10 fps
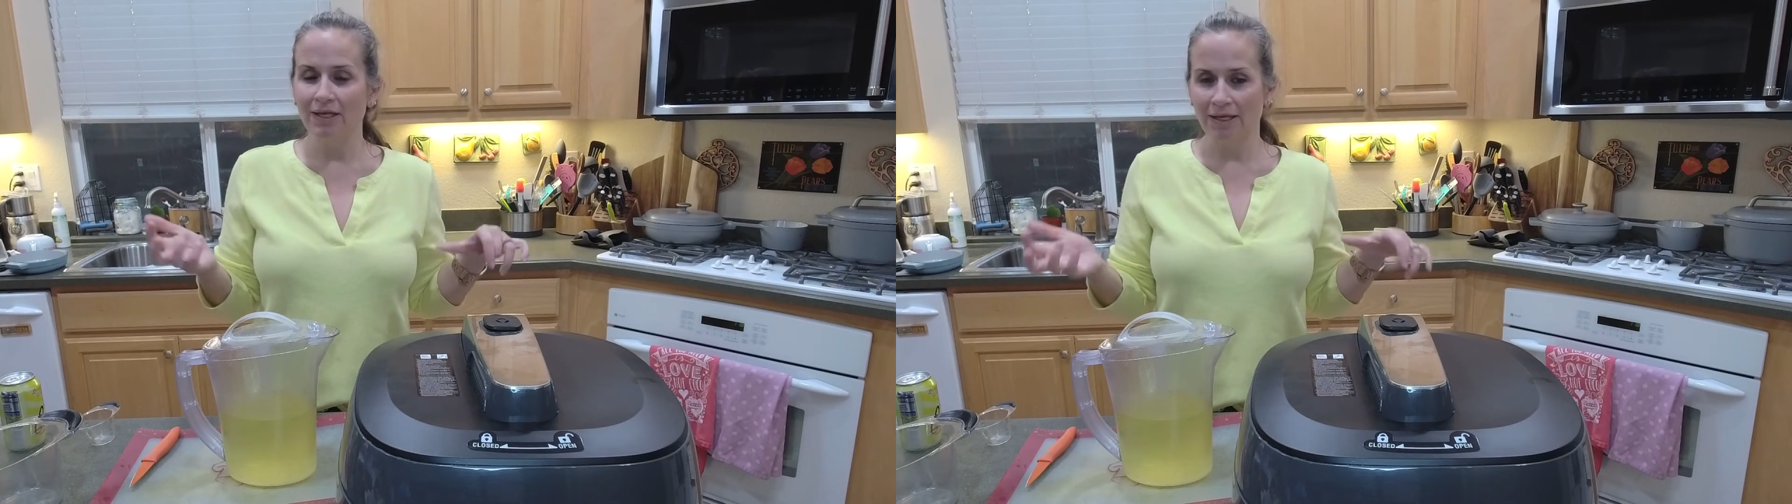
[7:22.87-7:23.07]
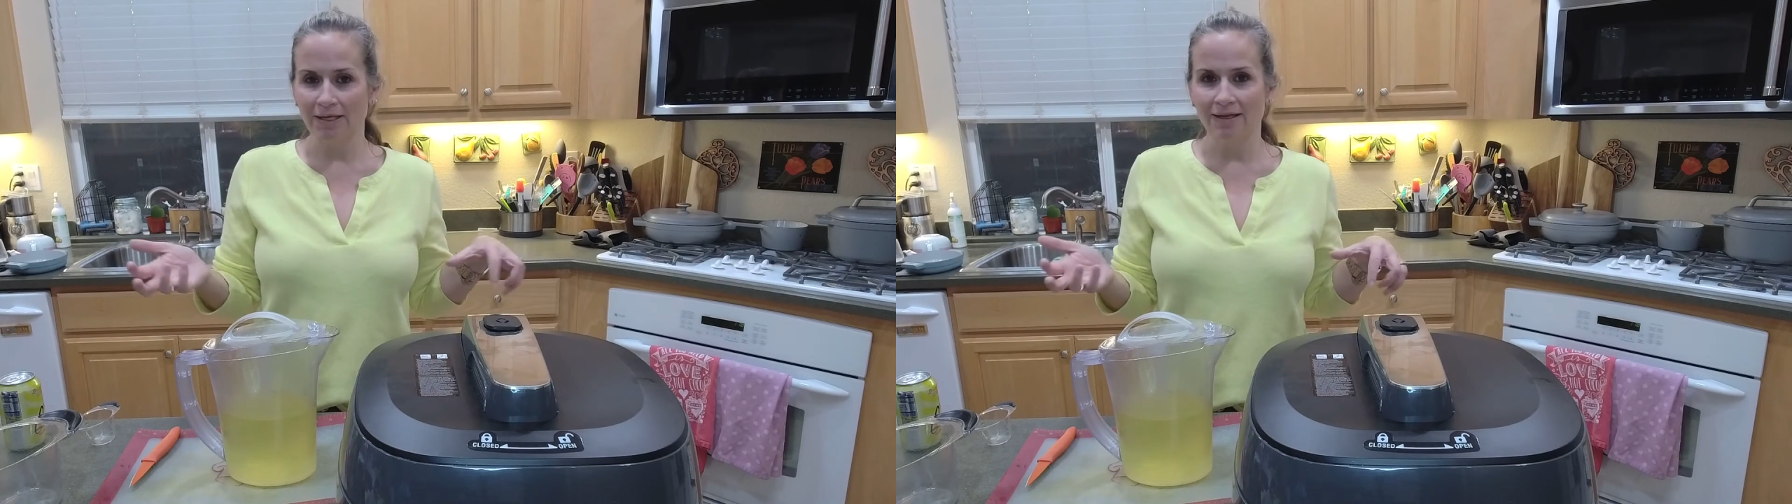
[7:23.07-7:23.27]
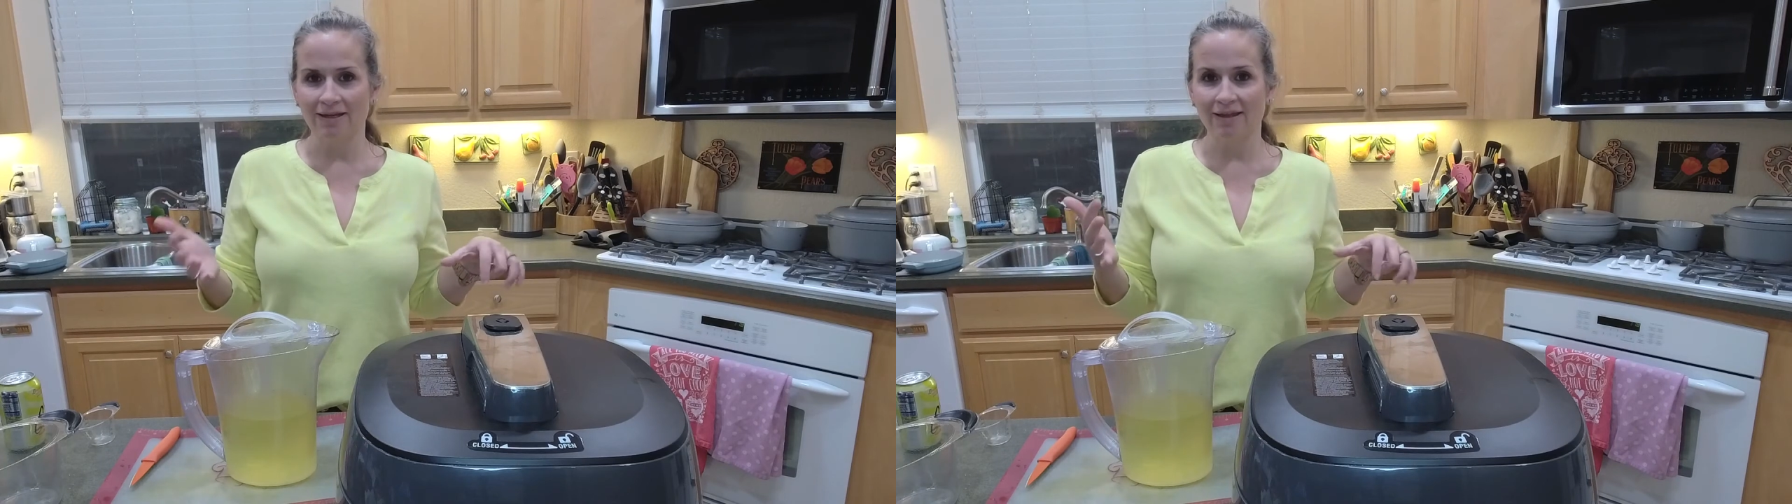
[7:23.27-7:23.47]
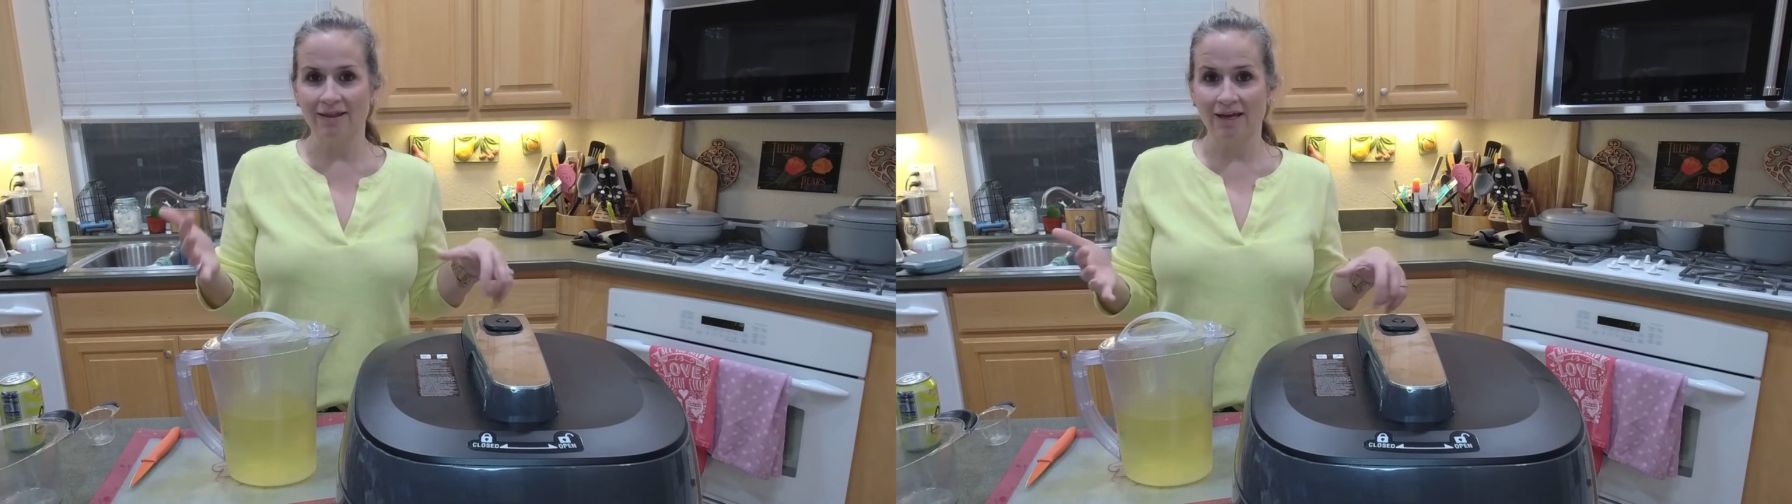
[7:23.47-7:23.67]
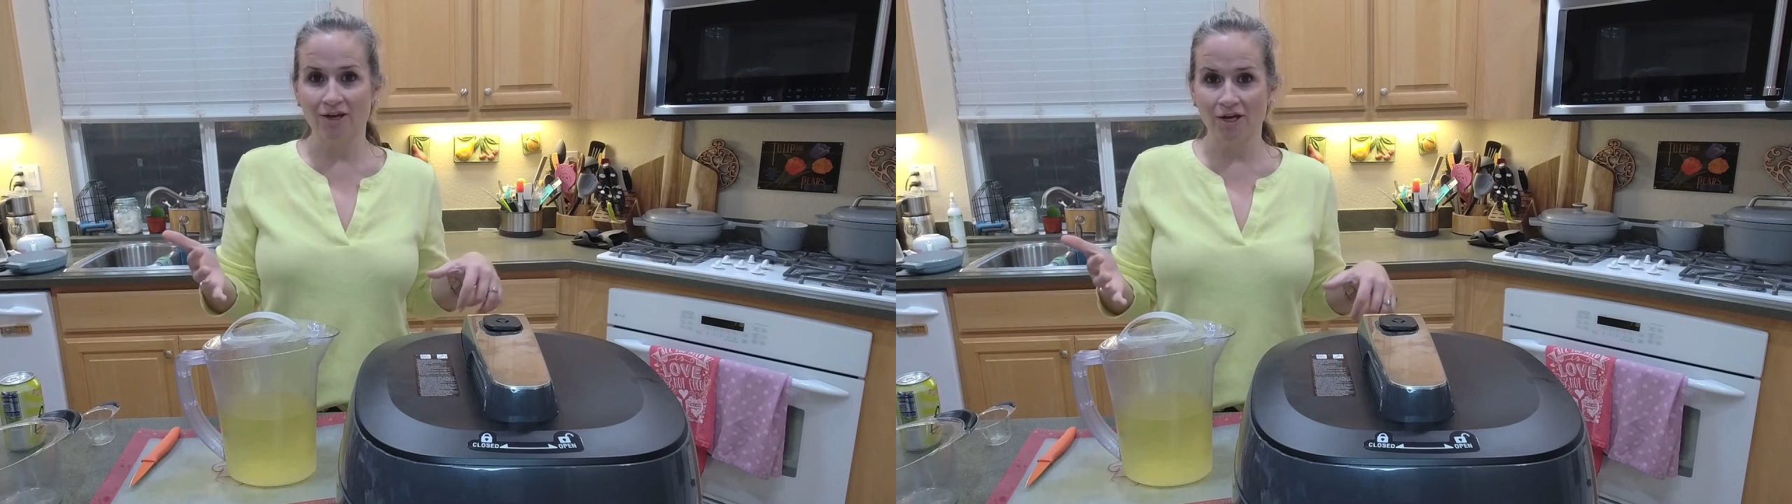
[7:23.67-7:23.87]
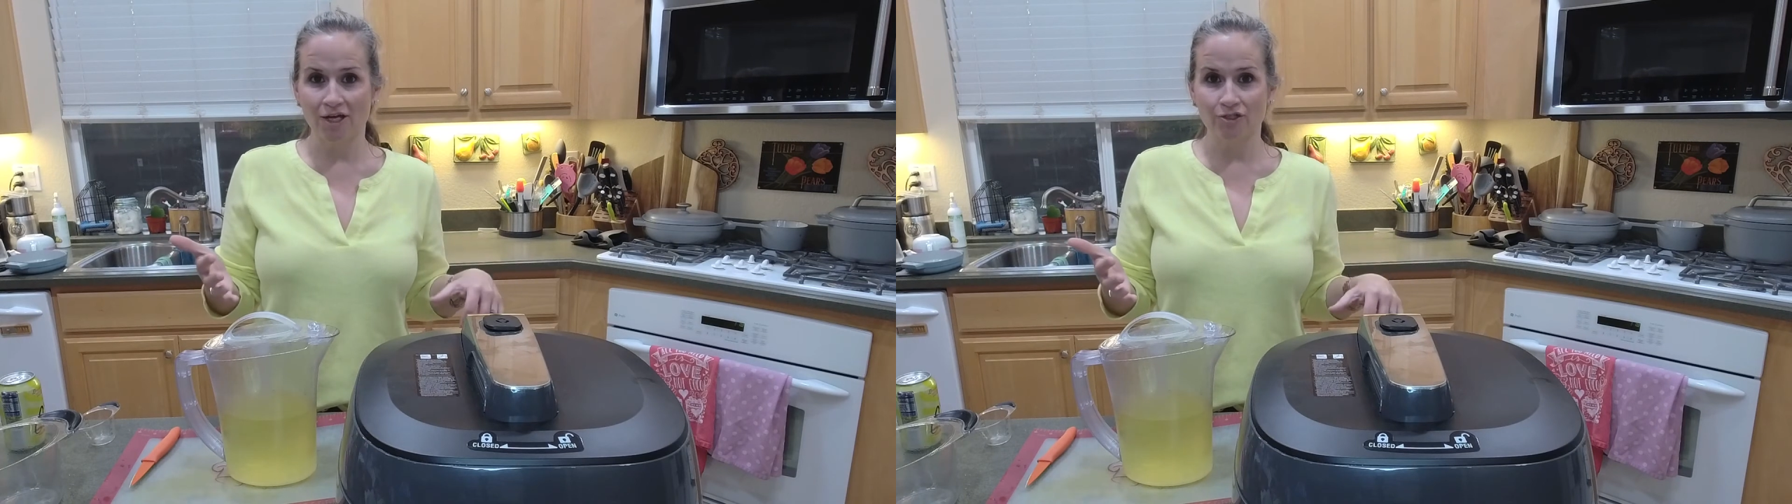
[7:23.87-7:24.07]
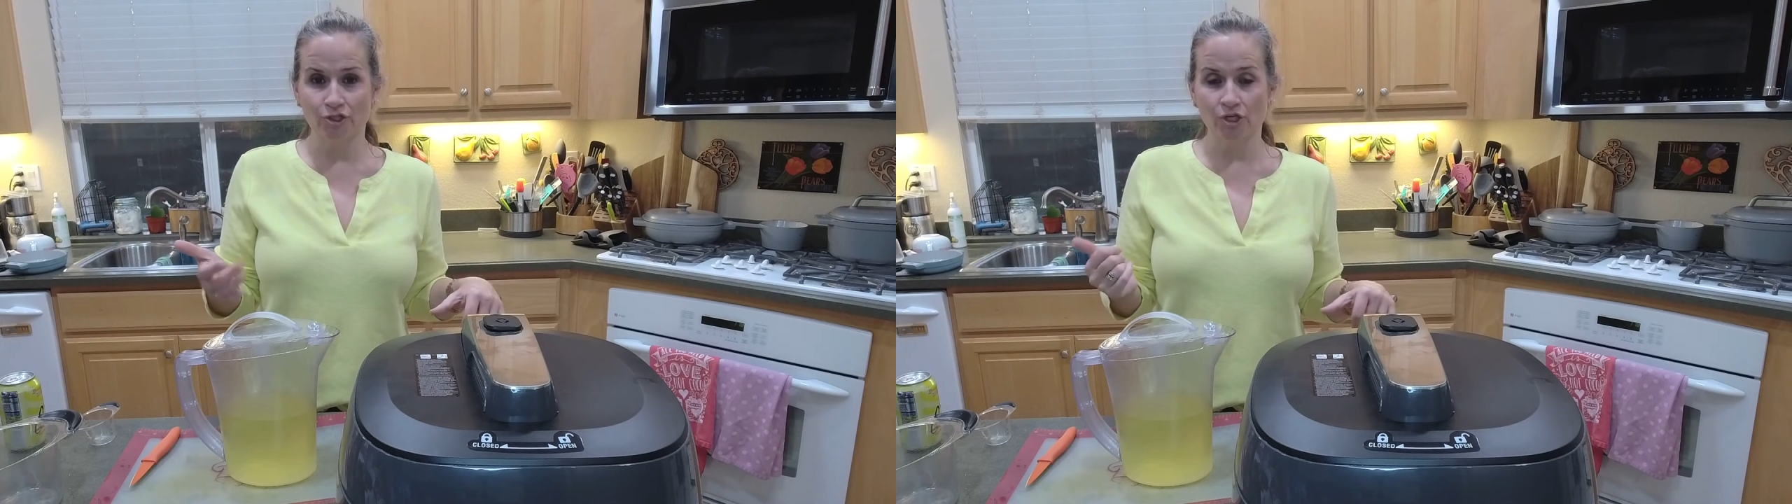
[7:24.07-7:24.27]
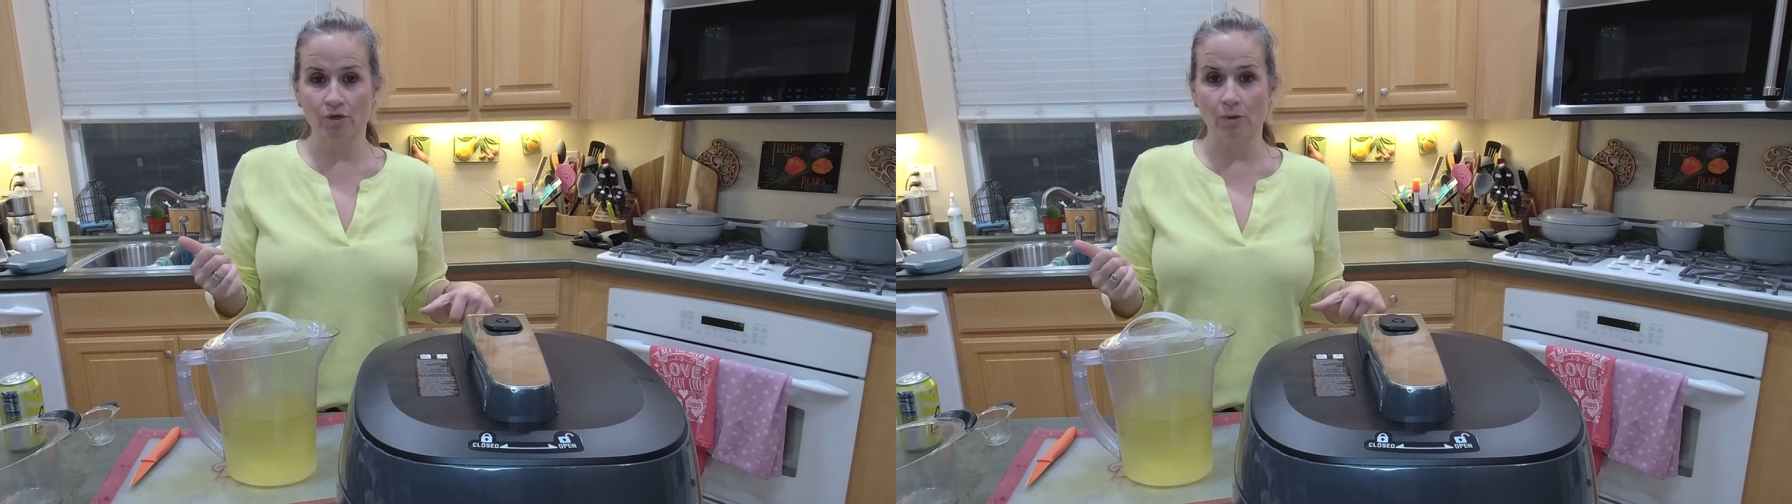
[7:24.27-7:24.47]
in that hot
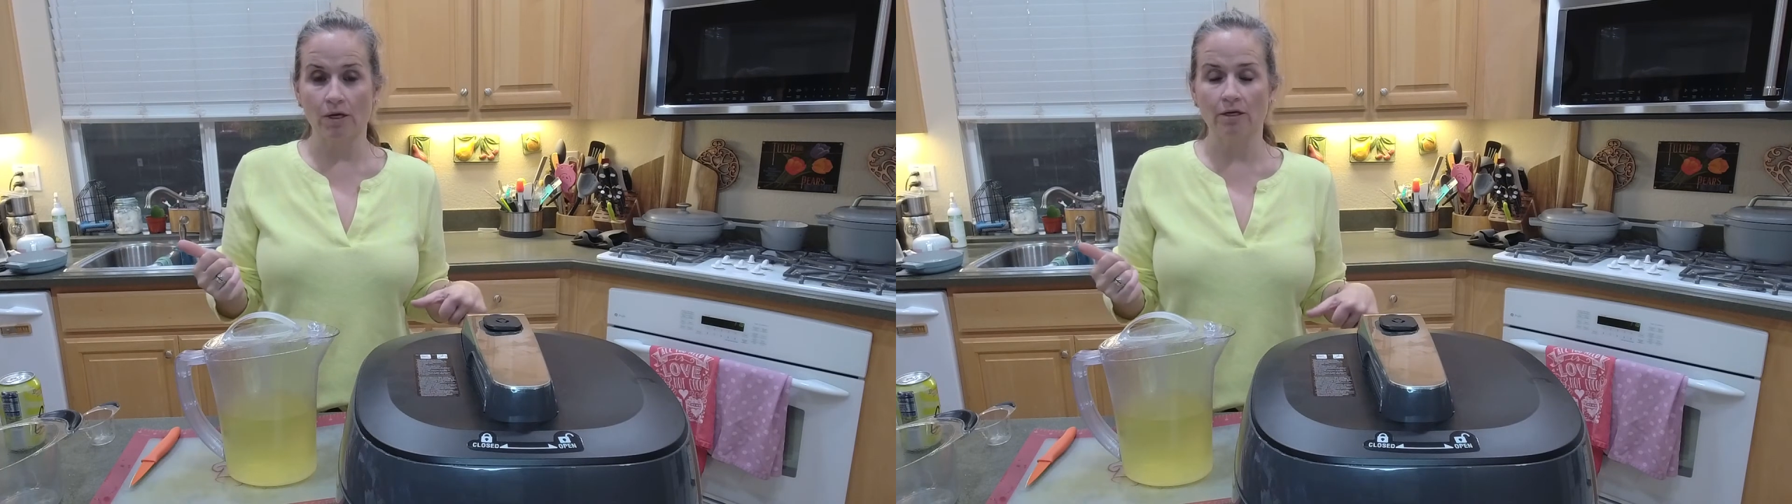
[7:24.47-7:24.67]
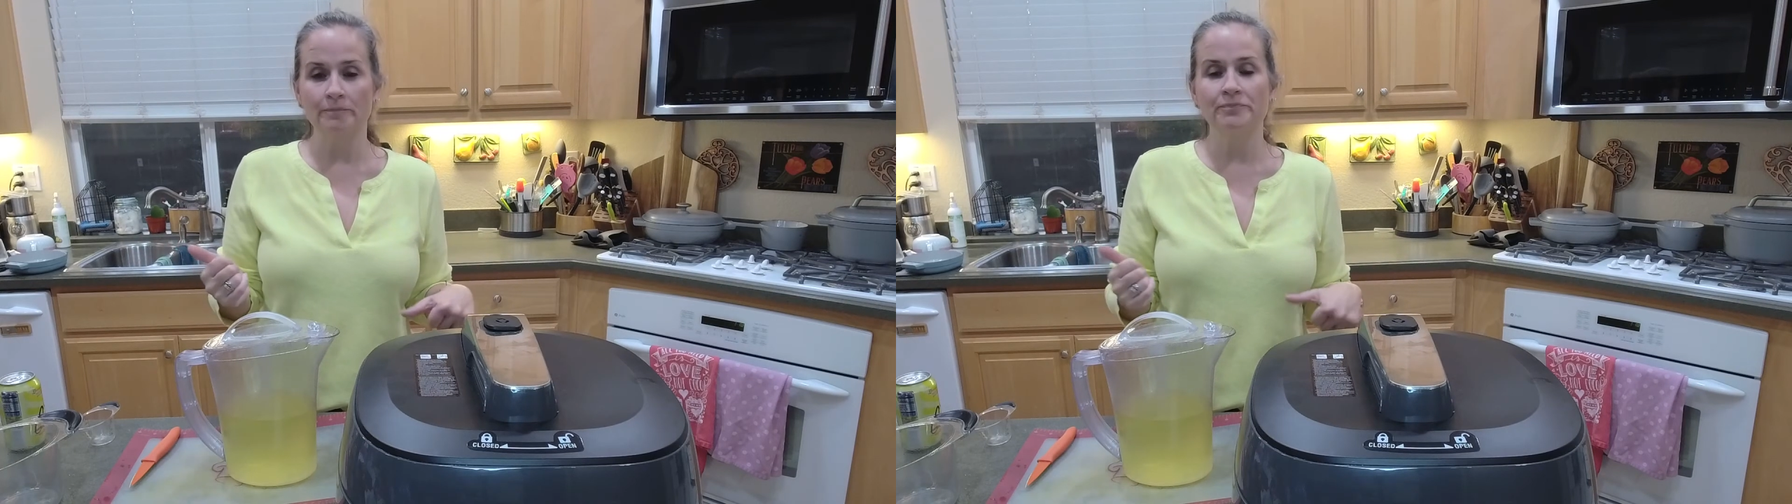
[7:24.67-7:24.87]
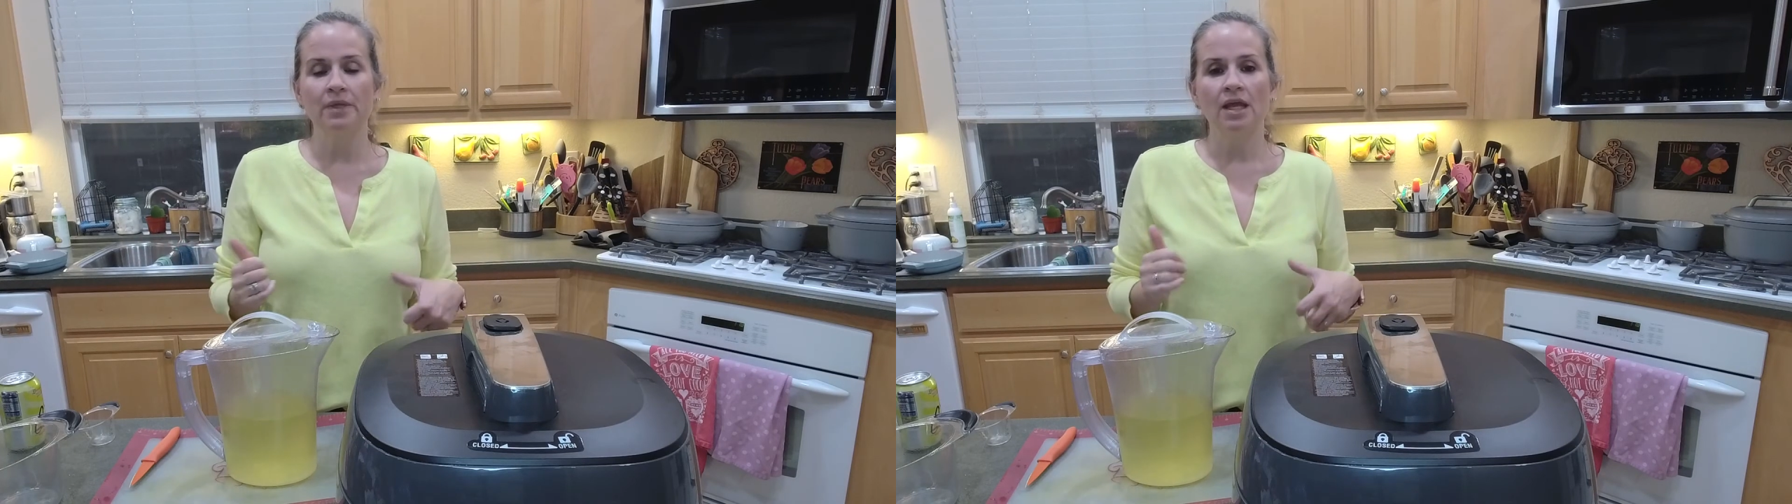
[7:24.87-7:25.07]
sugar water.